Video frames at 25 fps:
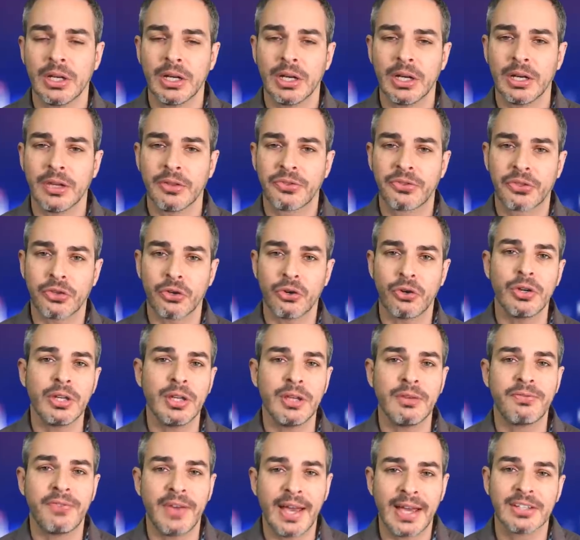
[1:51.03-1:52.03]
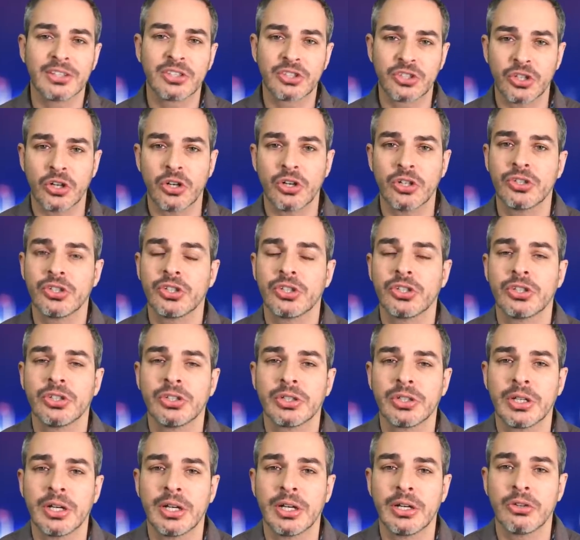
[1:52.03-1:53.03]
30 fast
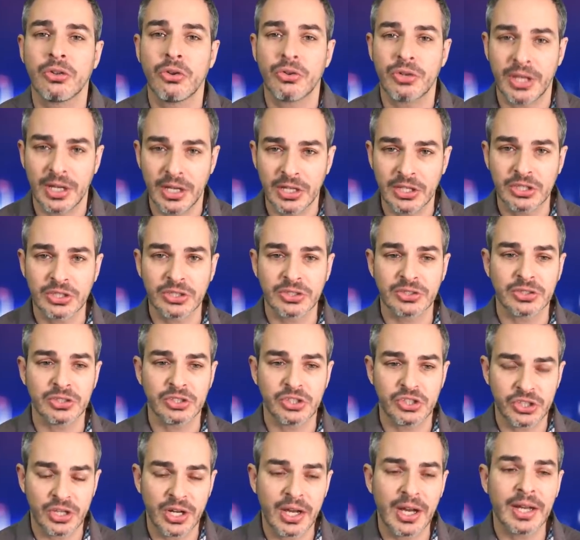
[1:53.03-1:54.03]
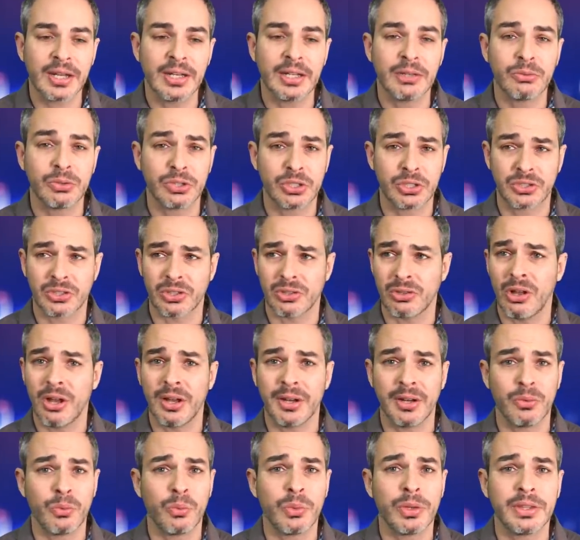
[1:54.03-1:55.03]
charger locations in China, which is a lot
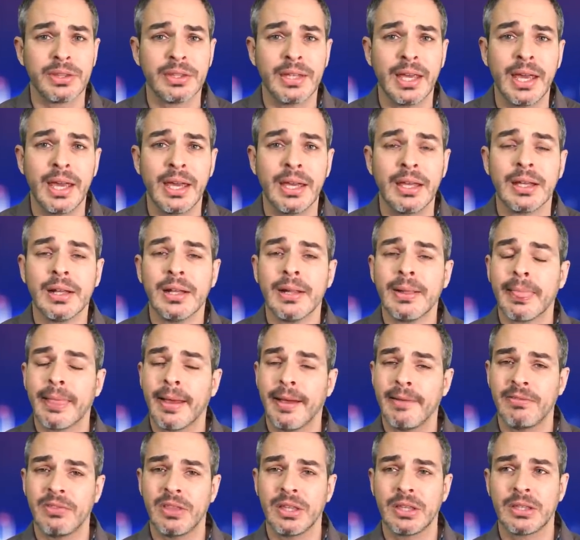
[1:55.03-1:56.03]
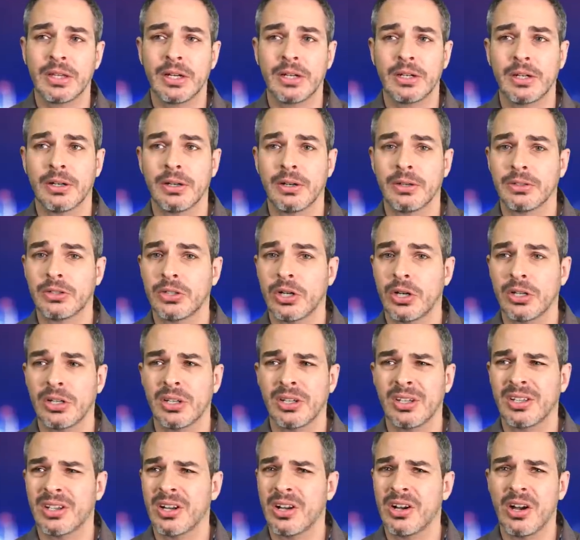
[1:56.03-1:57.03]
in one day. I think they're
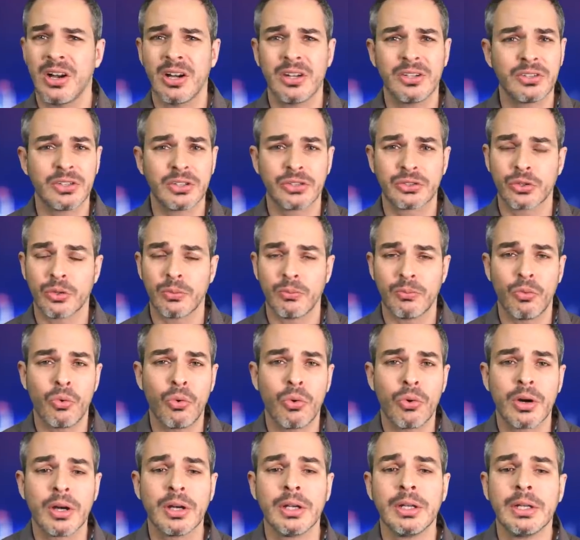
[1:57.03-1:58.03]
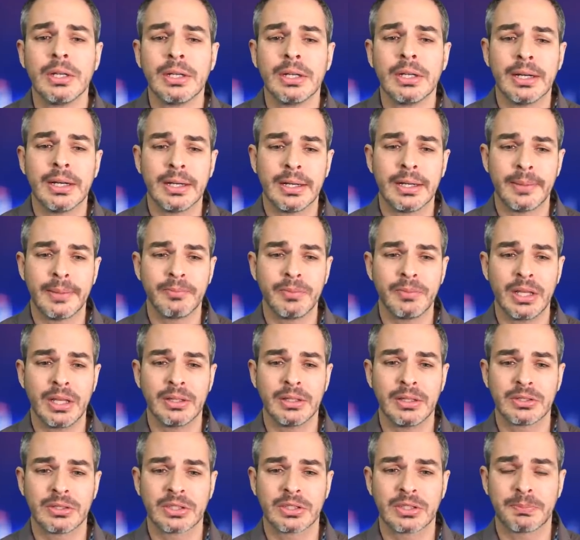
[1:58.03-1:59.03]
targeting 100 or more, and
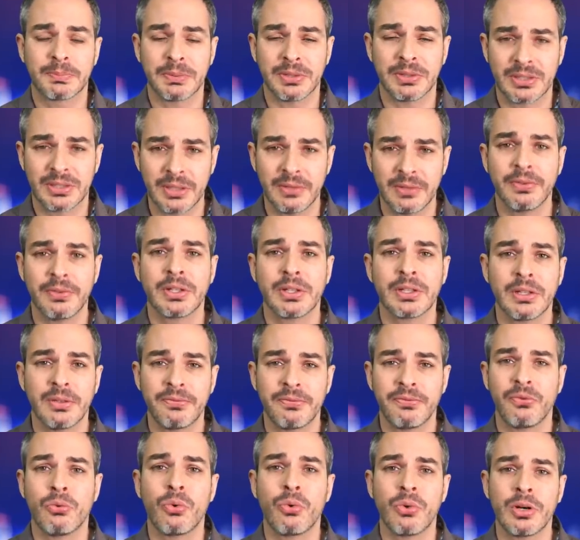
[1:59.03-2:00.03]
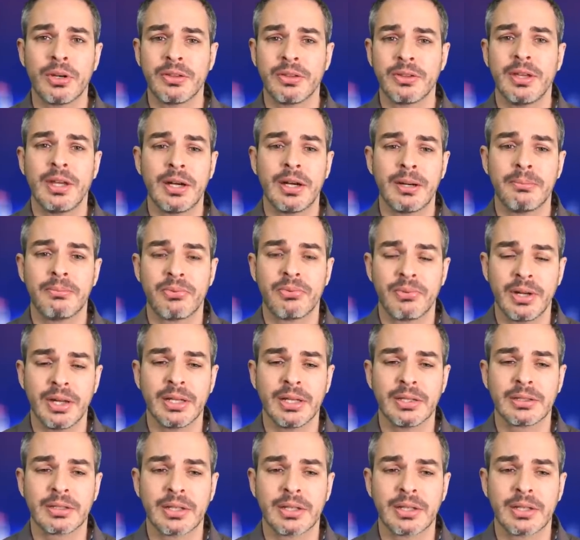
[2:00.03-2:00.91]
this is specifically for their brand